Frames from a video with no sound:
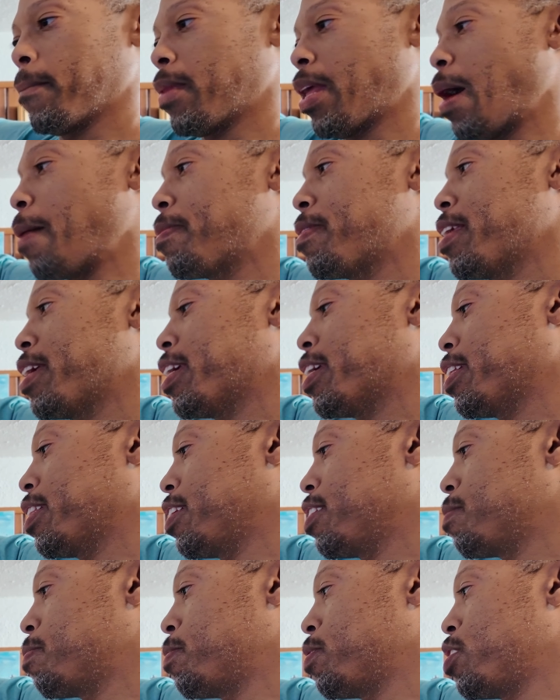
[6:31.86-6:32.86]
I'm thinking
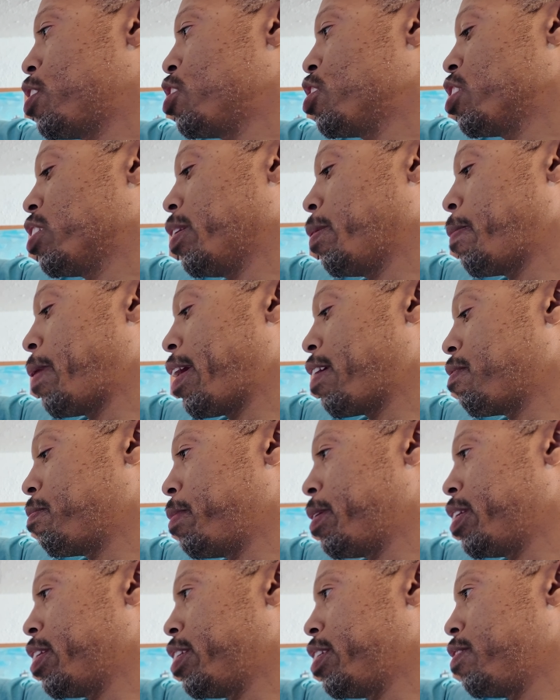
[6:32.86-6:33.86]
this potentially may have
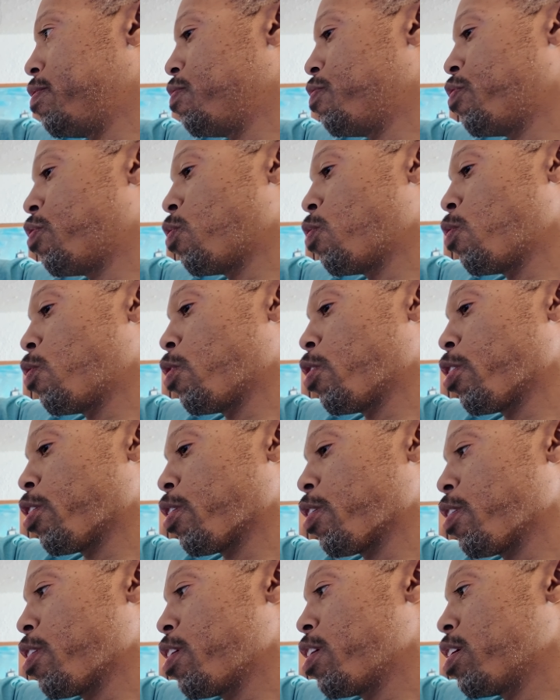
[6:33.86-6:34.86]
been
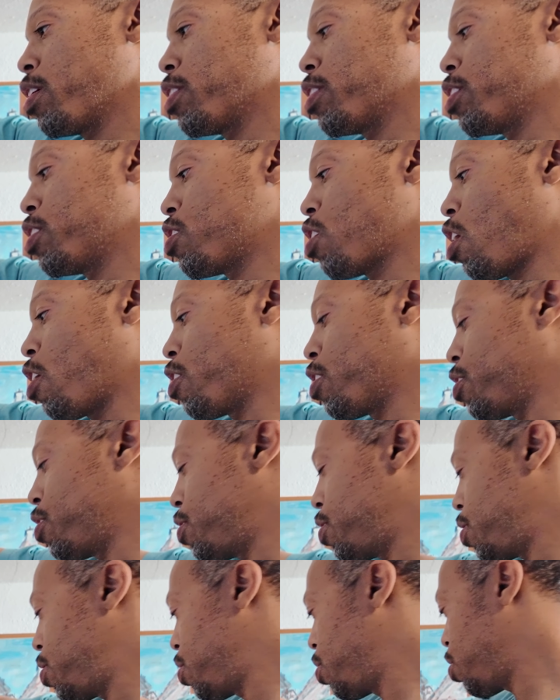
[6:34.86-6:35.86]
for this
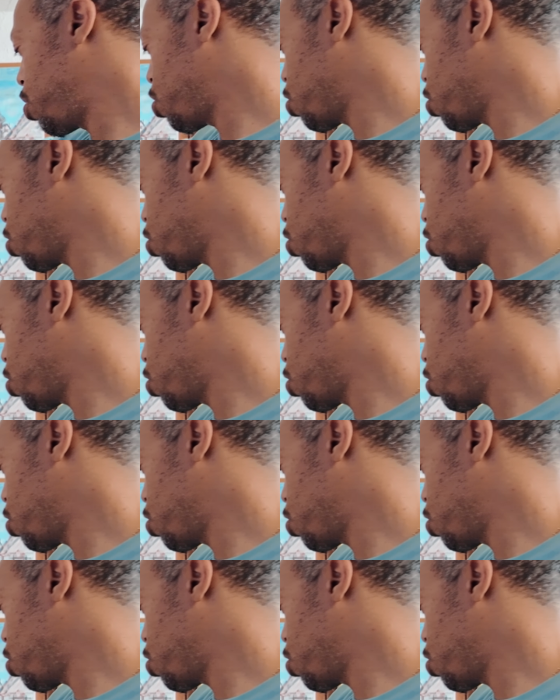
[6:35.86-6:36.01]
artist's